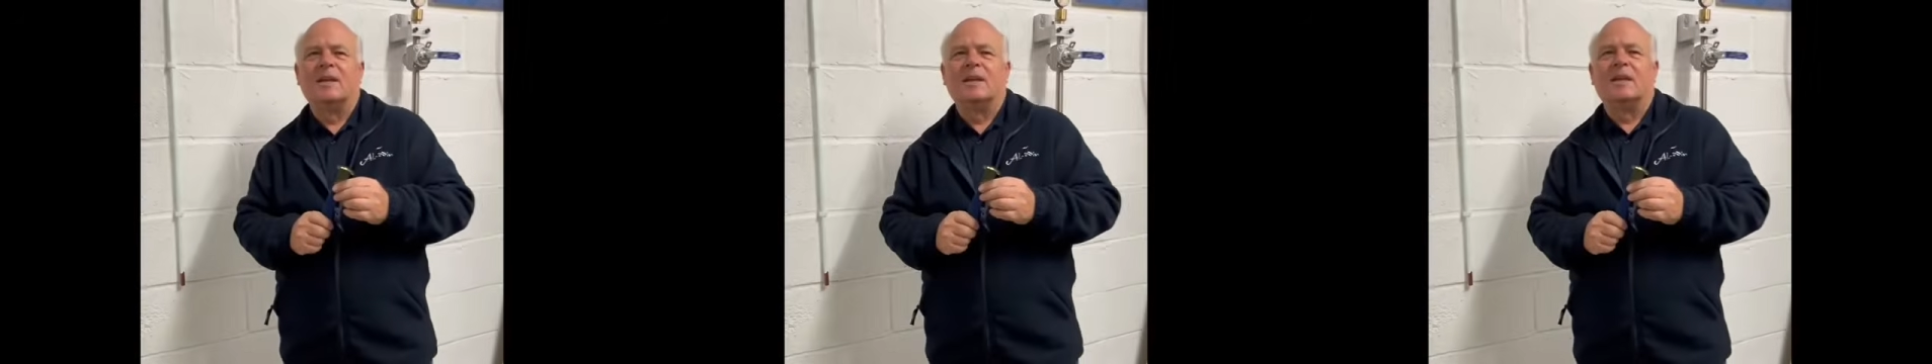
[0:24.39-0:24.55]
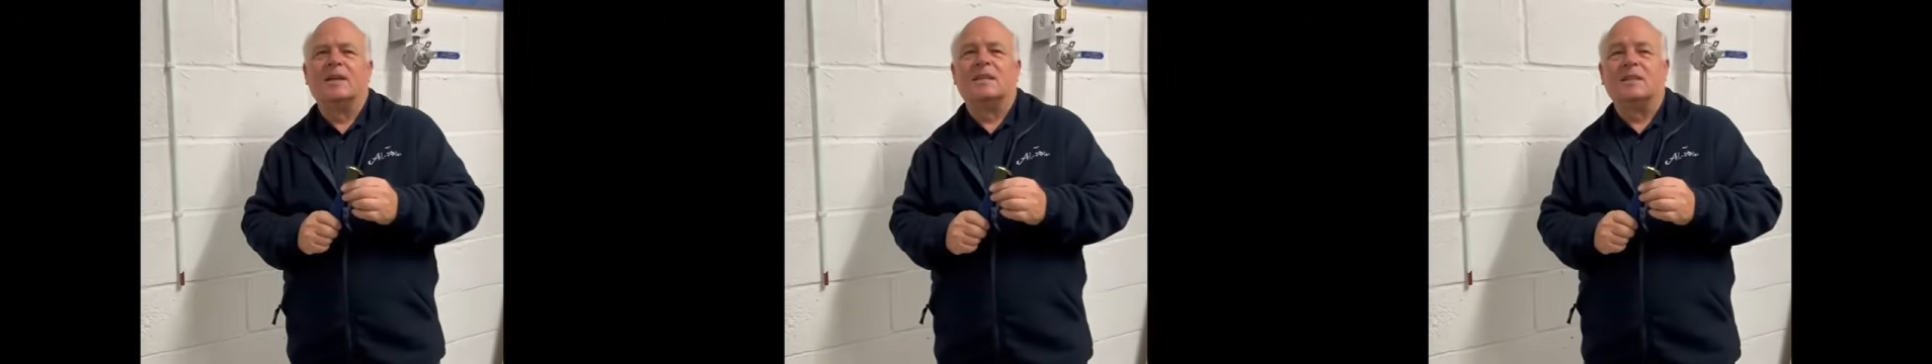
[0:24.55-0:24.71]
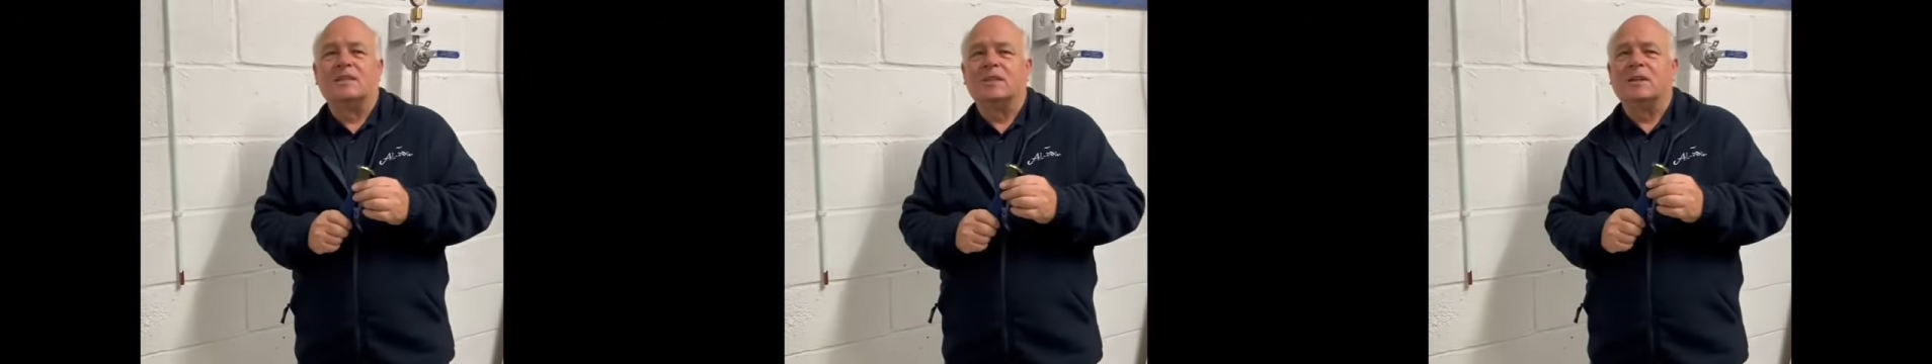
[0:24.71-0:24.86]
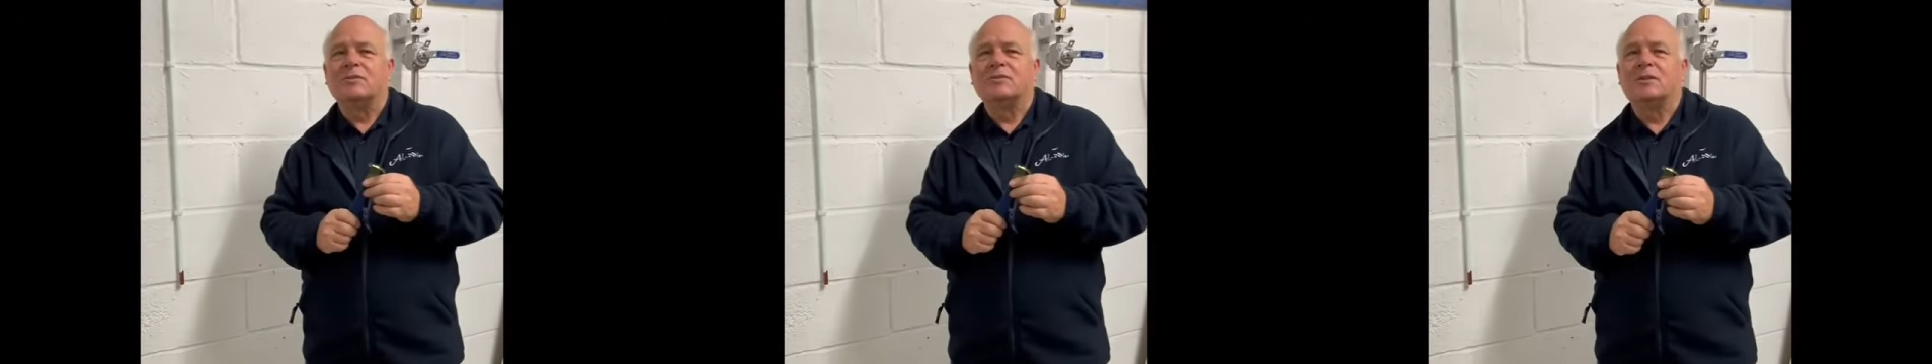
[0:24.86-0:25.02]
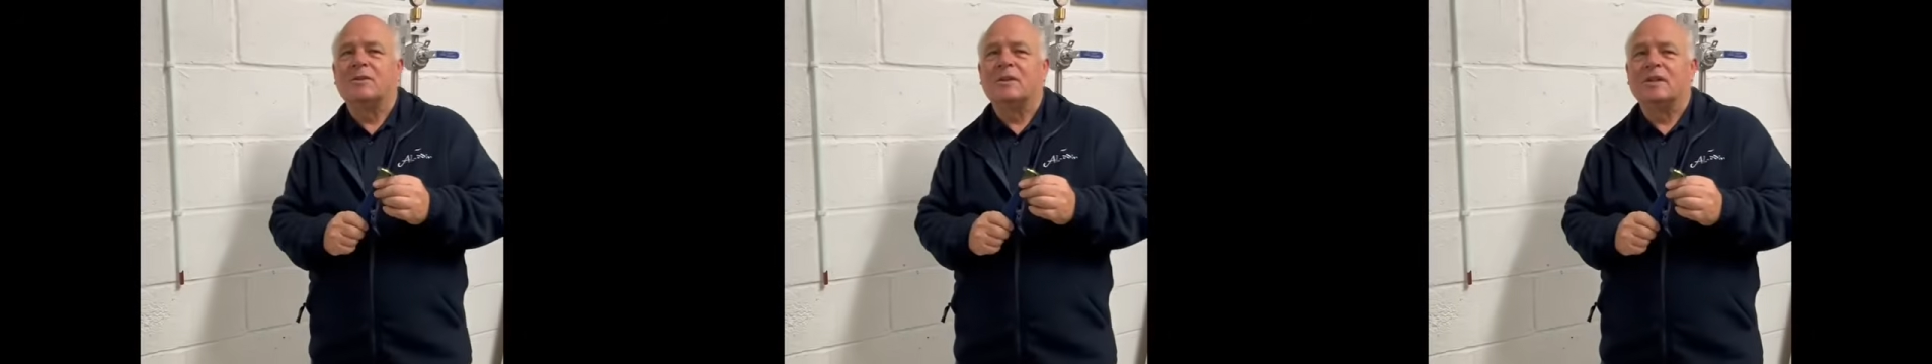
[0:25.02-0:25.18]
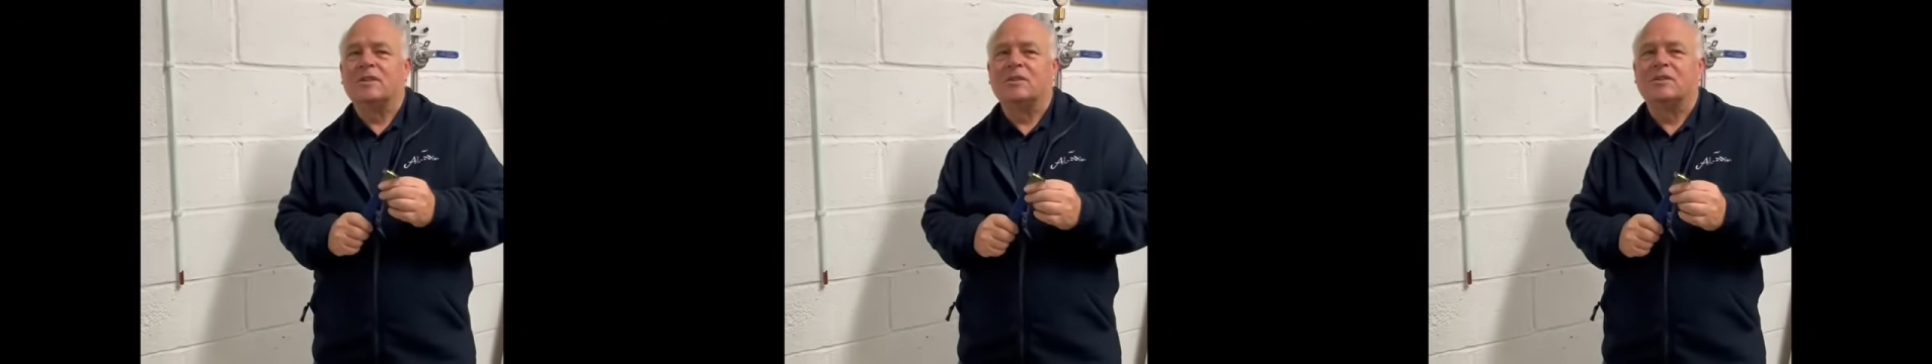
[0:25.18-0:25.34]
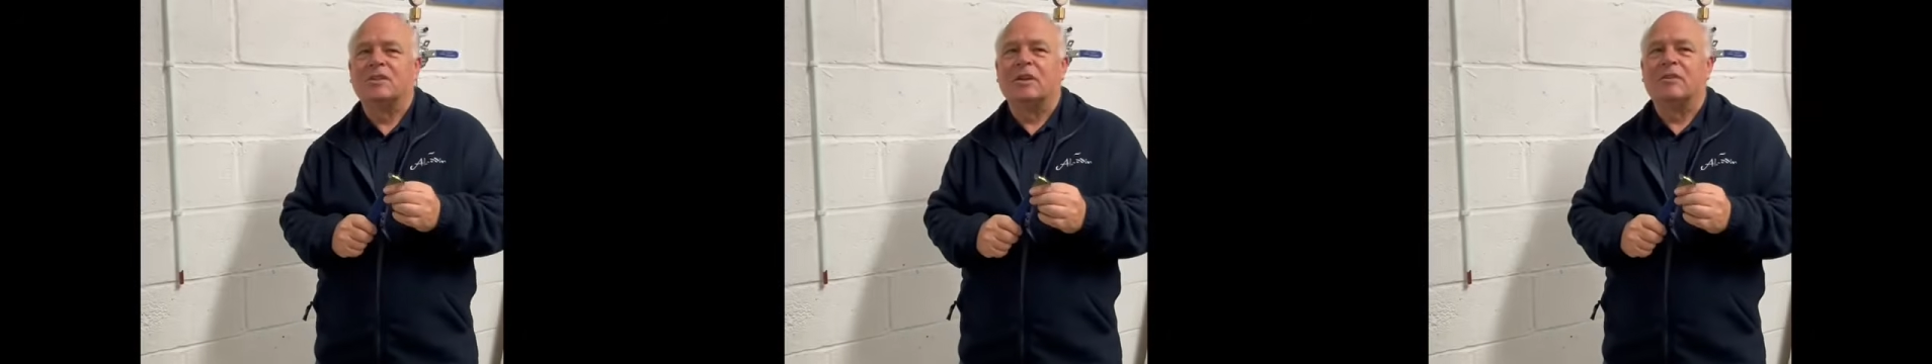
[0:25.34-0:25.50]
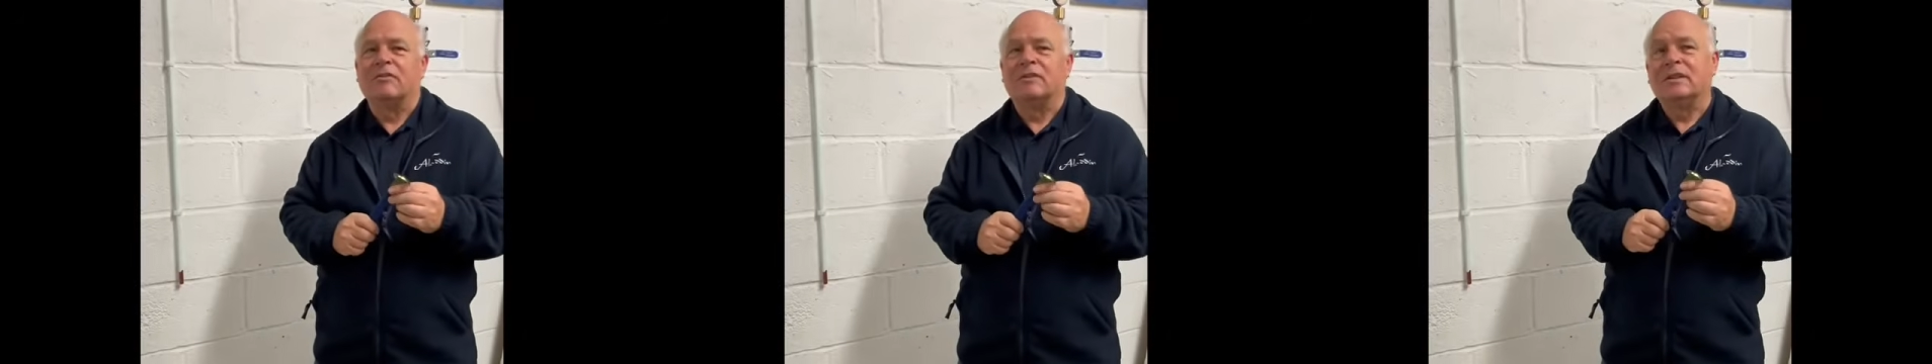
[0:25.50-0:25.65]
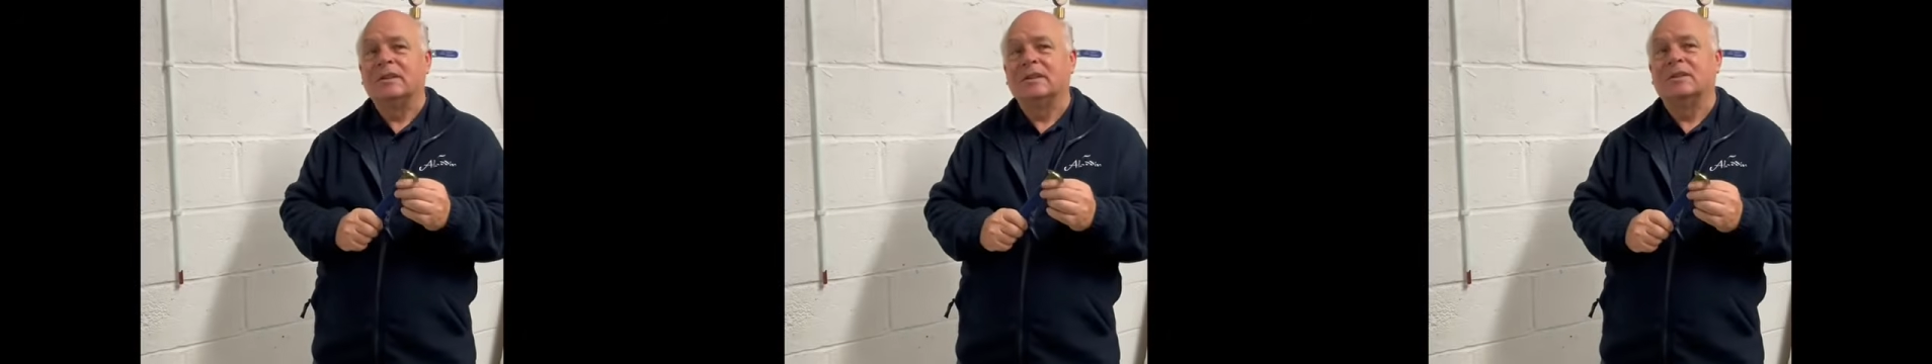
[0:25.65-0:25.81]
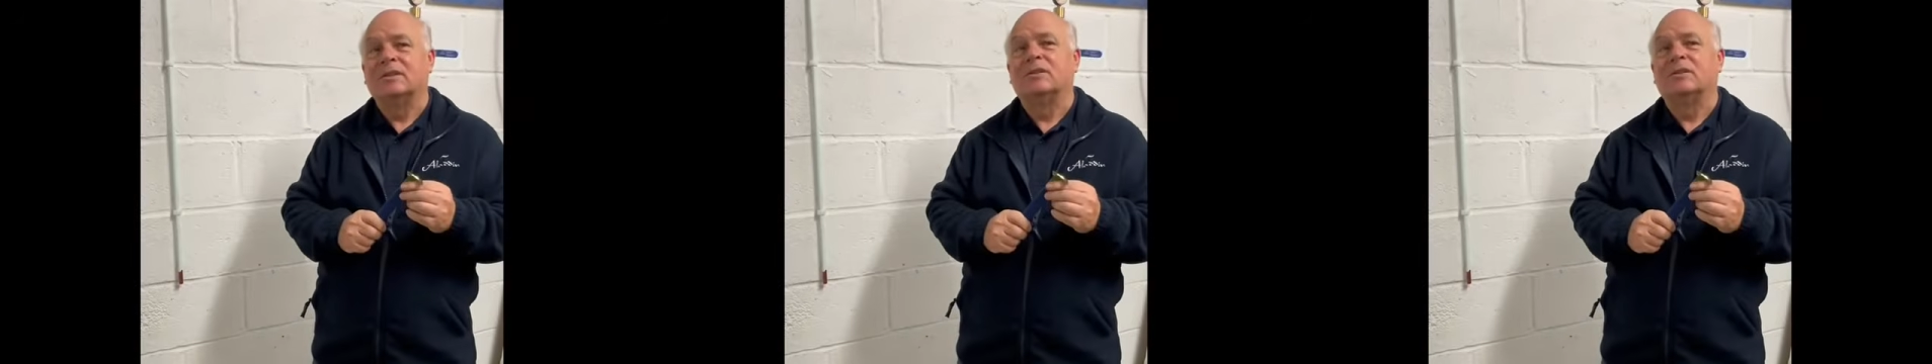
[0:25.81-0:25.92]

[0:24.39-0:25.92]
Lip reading: It is also necessary